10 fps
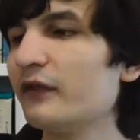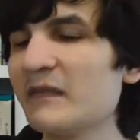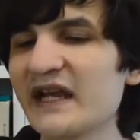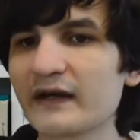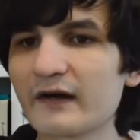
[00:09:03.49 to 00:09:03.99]
The
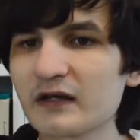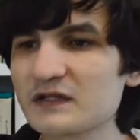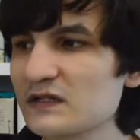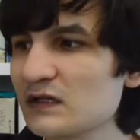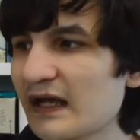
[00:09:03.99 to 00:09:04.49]
main
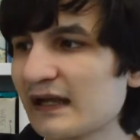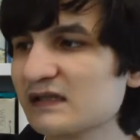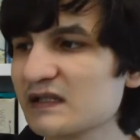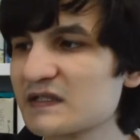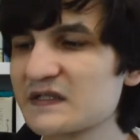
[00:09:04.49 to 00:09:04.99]
character,
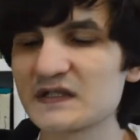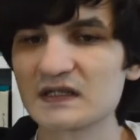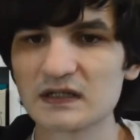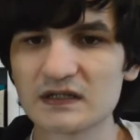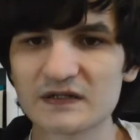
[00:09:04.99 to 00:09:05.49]
Alex,
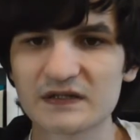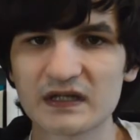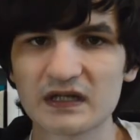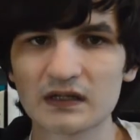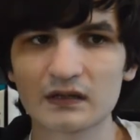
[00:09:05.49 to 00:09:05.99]
is
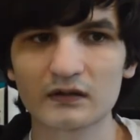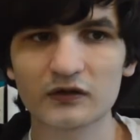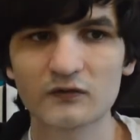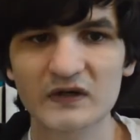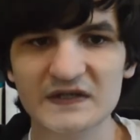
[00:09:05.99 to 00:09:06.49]
the
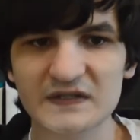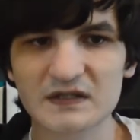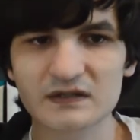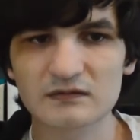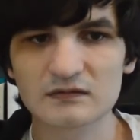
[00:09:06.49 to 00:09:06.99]

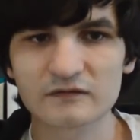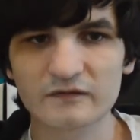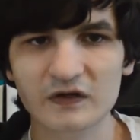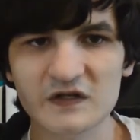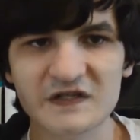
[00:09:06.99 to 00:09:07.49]
US
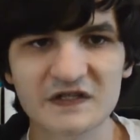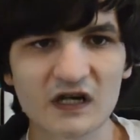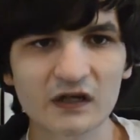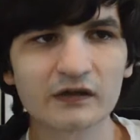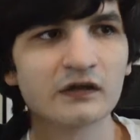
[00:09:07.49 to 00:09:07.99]
first
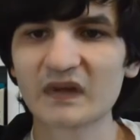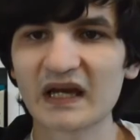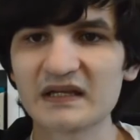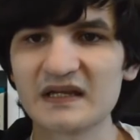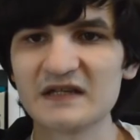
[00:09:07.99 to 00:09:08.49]
son,
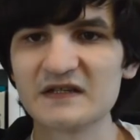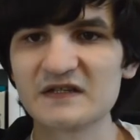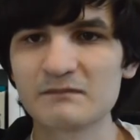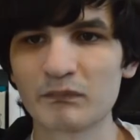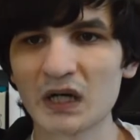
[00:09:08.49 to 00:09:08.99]
and he
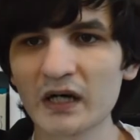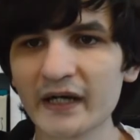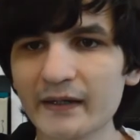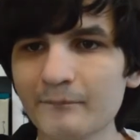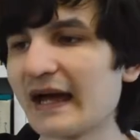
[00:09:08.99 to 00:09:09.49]
is
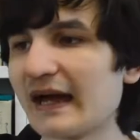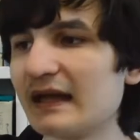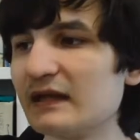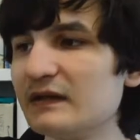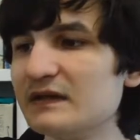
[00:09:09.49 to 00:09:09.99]
bi,
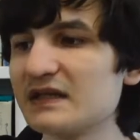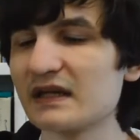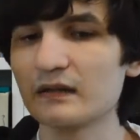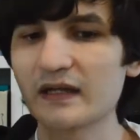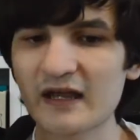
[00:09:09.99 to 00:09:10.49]
and
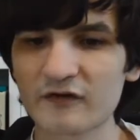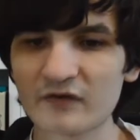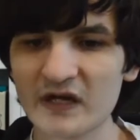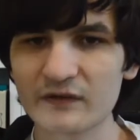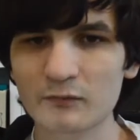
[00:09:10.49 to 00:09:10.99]

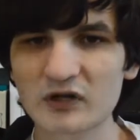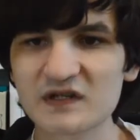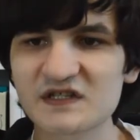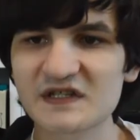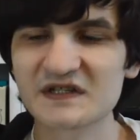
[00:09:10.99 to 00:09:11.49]
Henry, the
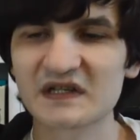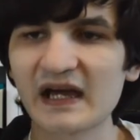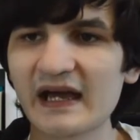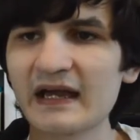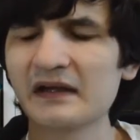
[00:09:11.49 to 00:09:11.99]
prince, is
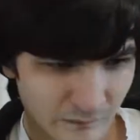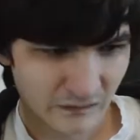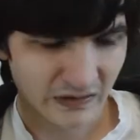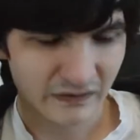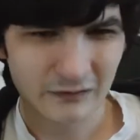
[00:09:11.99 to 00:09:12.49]
gay,
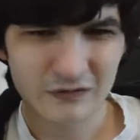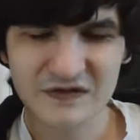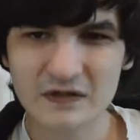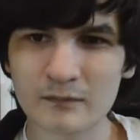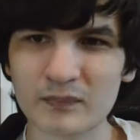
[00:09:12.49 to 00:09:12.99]
and there
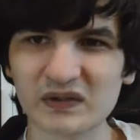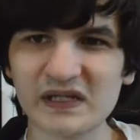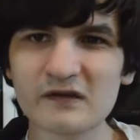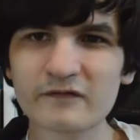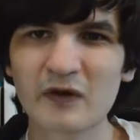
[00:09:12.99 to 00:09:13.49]
is, I
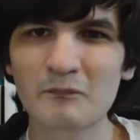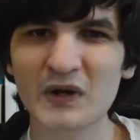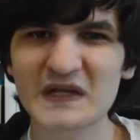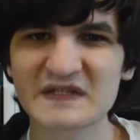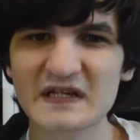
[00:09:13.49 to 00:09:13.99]
believe, a
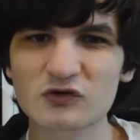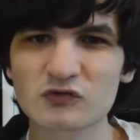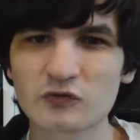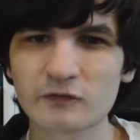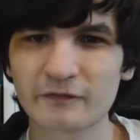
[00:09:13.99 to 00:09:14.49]

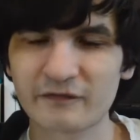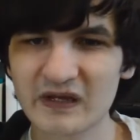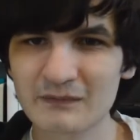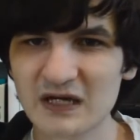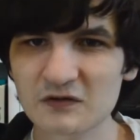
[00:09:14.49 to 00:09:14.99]
bisexual
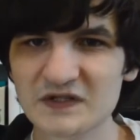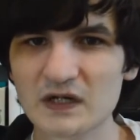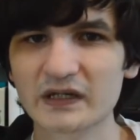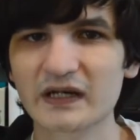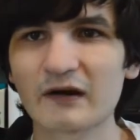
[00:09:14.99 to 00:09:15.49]
female
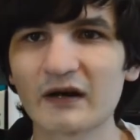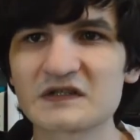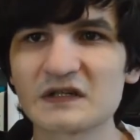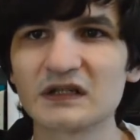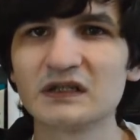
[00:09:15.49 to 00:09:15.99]
side
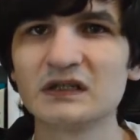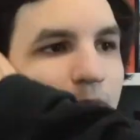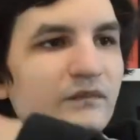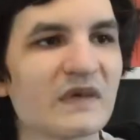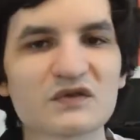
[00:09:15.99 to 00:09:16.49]
character.
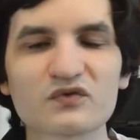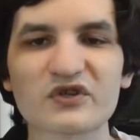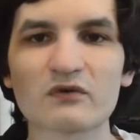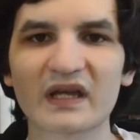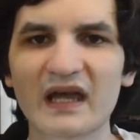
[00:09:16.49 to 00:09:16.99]
There's
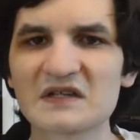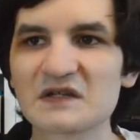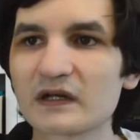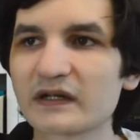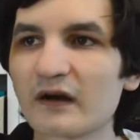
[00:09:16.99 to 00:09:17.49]
also a gay
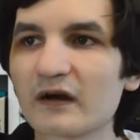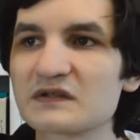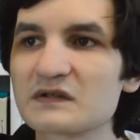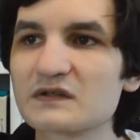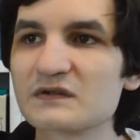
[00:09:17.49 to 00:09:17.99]
side
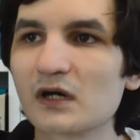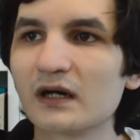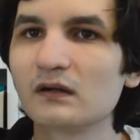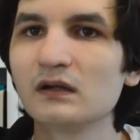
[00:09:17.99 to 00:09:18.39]
character as well.